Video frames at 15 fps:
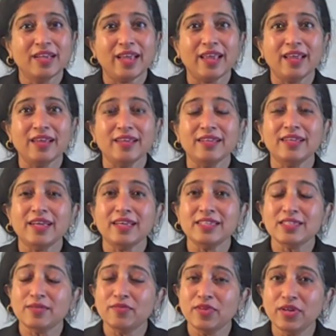and
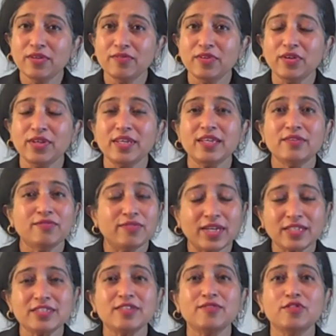it's a very, very
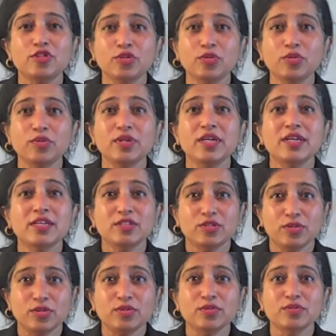effective tool to
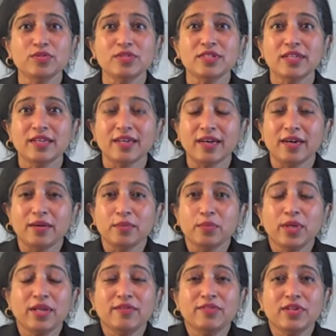use
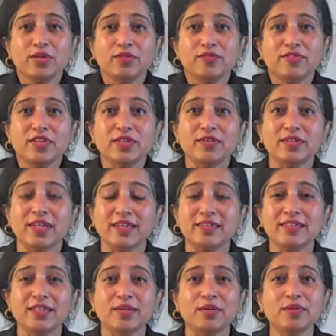whenever you feel that
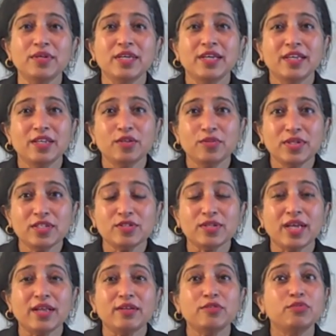you need to
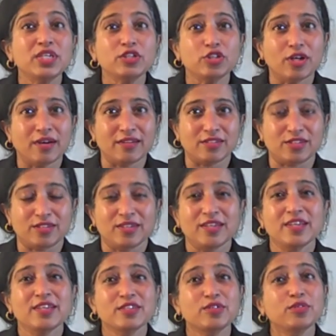get recharged.
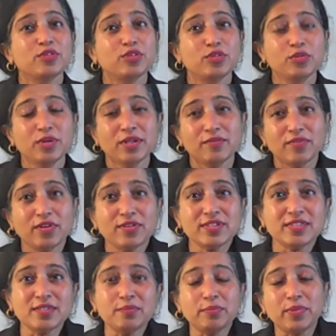So to do it very
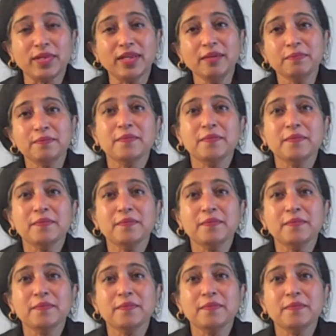simply,